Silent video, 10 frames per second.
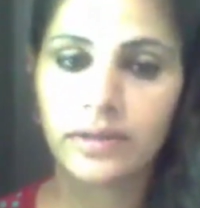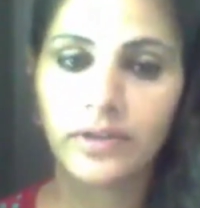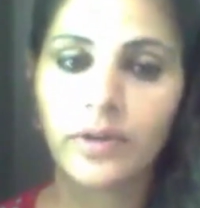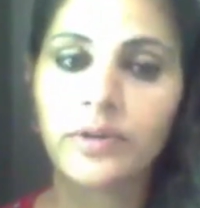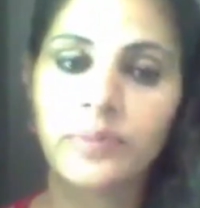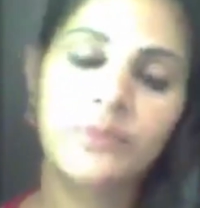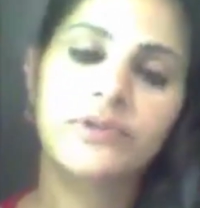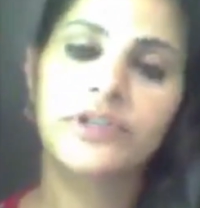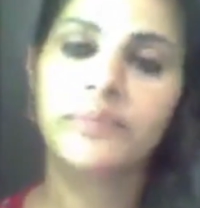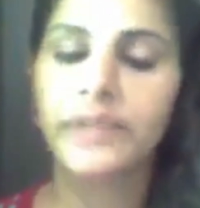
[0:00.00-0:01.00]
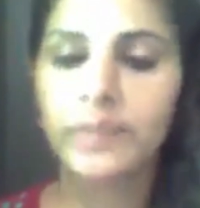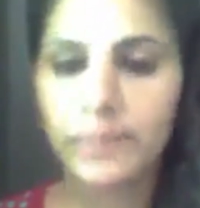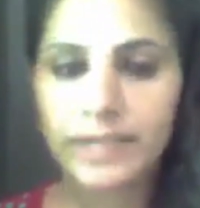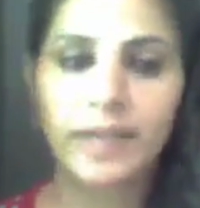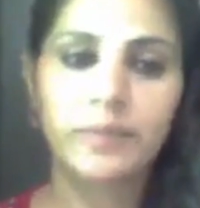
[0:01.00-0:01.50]
You're on mute, Rimpi.
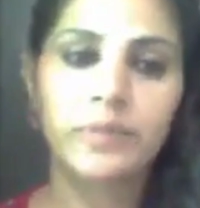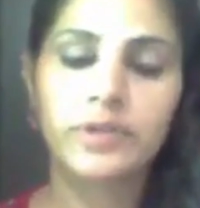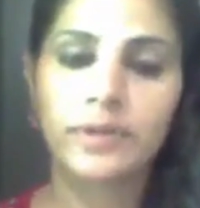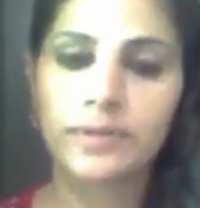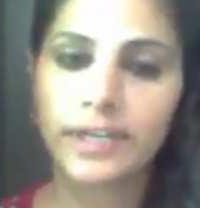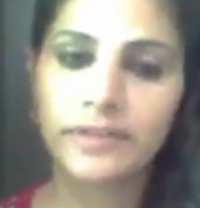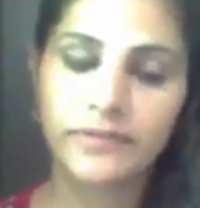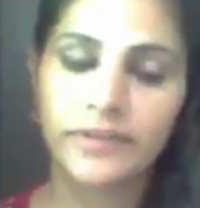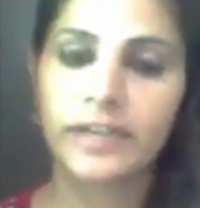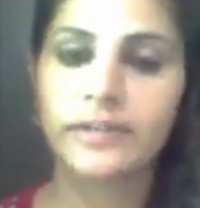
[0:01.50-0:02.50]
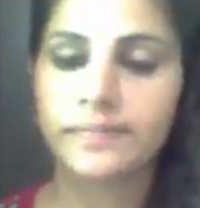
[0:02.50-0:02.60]
Please unmute yourself. Yeah.